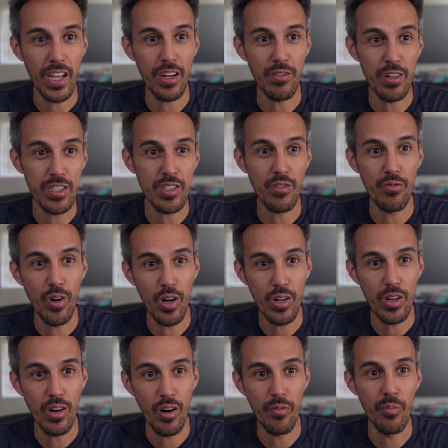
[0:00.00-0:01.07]
original
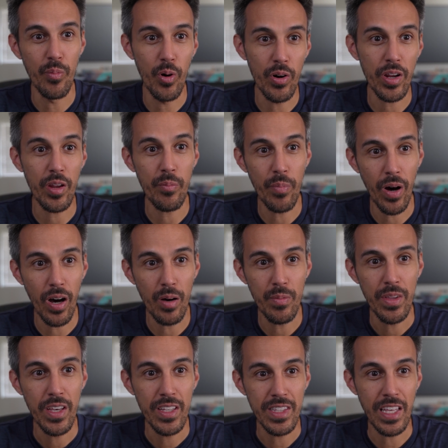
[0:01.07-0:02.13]
photo of Maury and Bob,
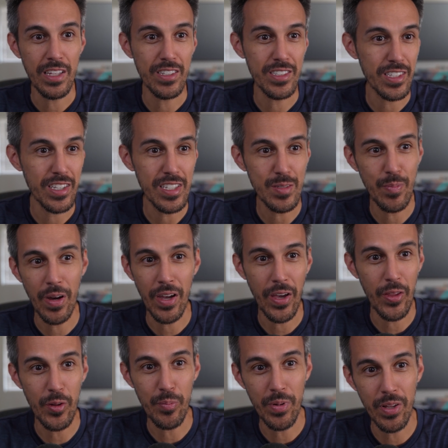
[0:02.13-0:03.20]
Tender's Kiss by
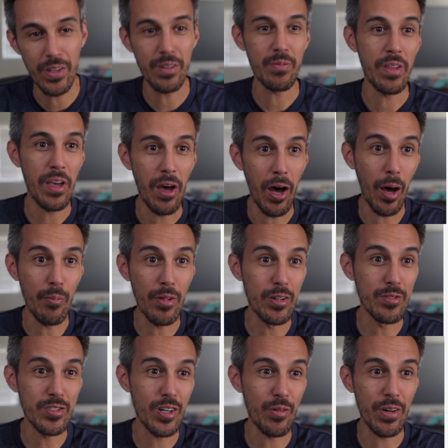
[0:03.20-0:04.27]
Heather Pillar. I'm not
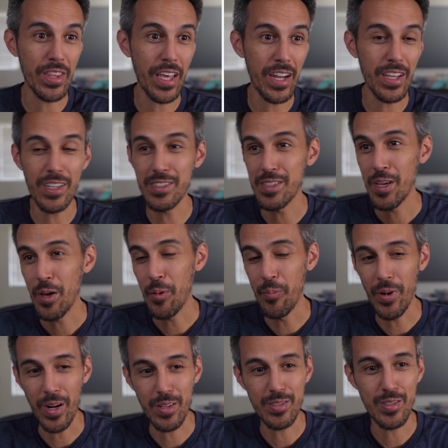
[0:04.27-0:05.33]
sure what that is,
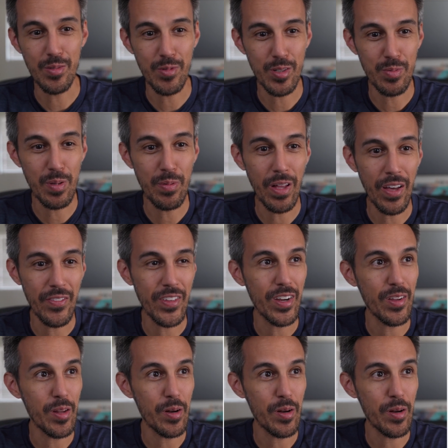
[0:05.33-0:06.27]
but I assume there's people out there that are